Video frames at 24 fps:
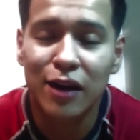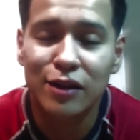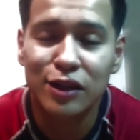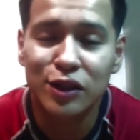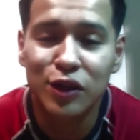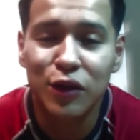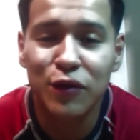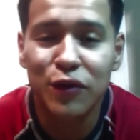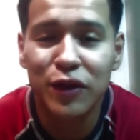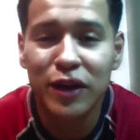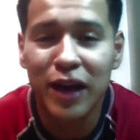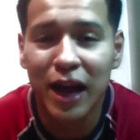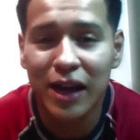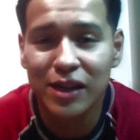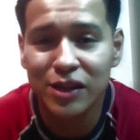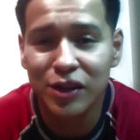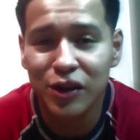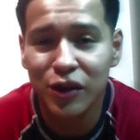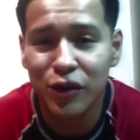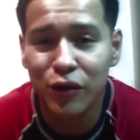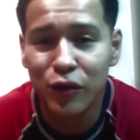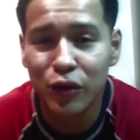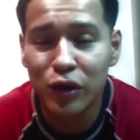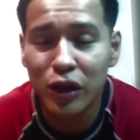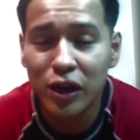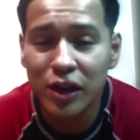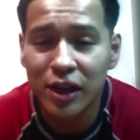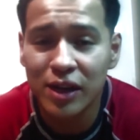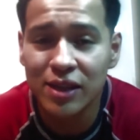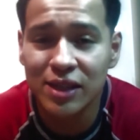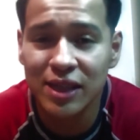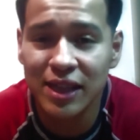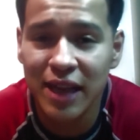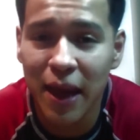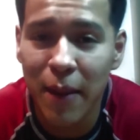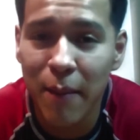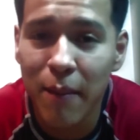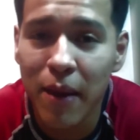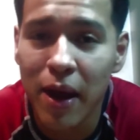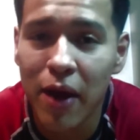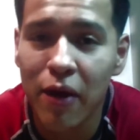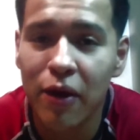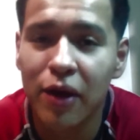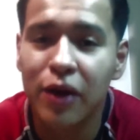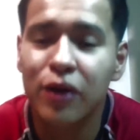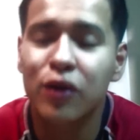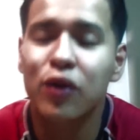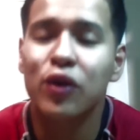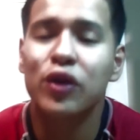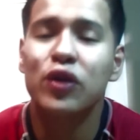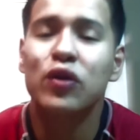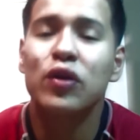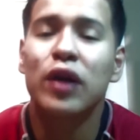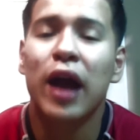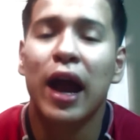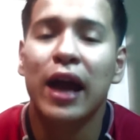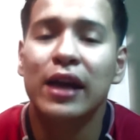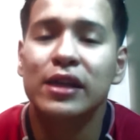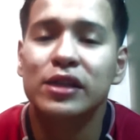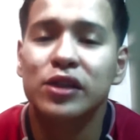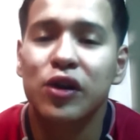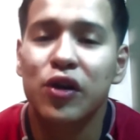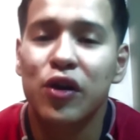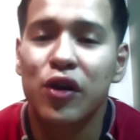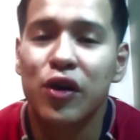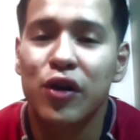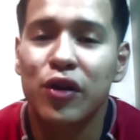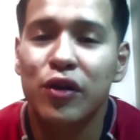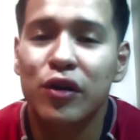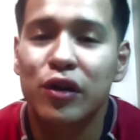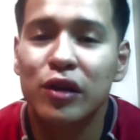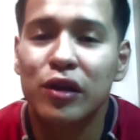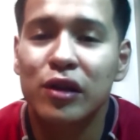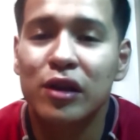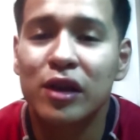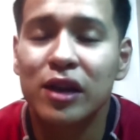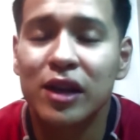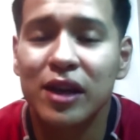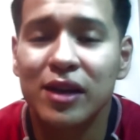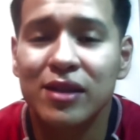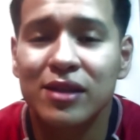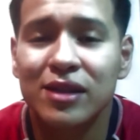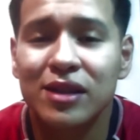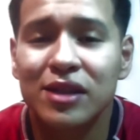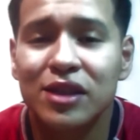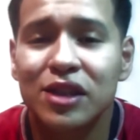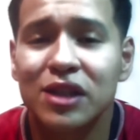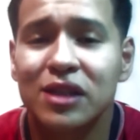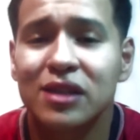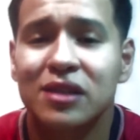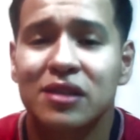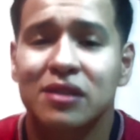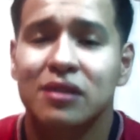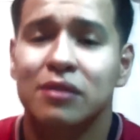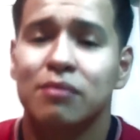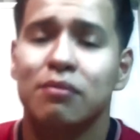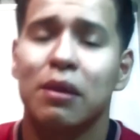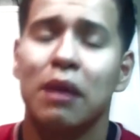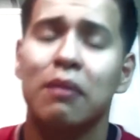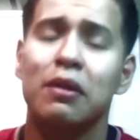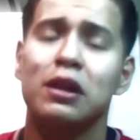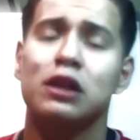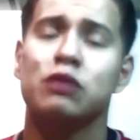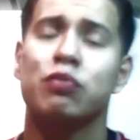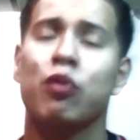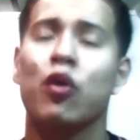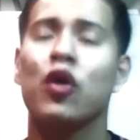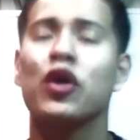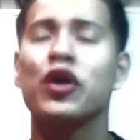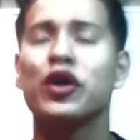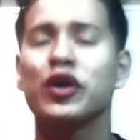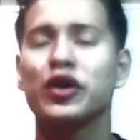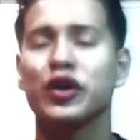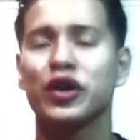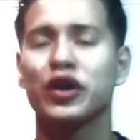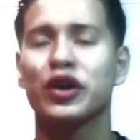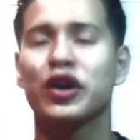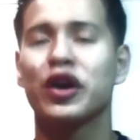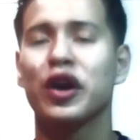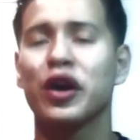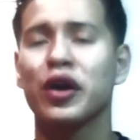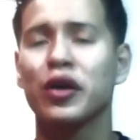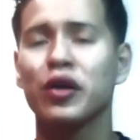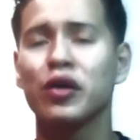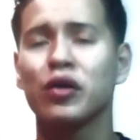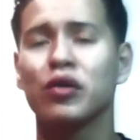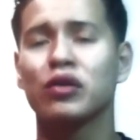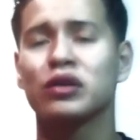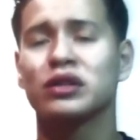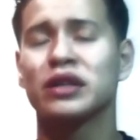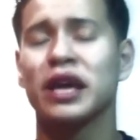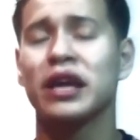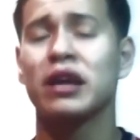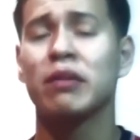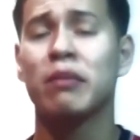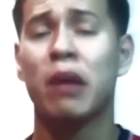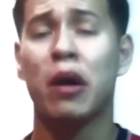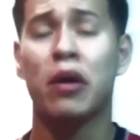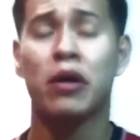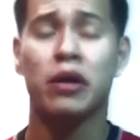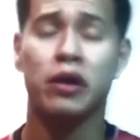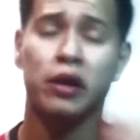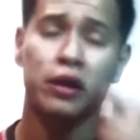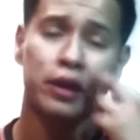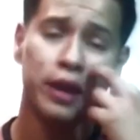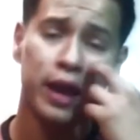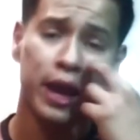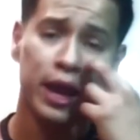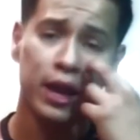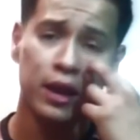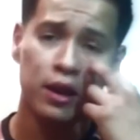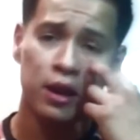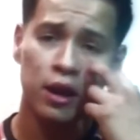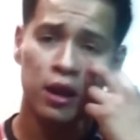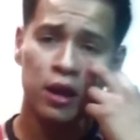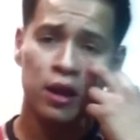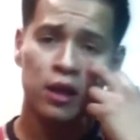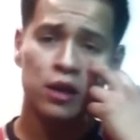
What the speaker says: so if you guys are looking to get married or you guys are looking to just maybe spoil your girl or take them out on a date,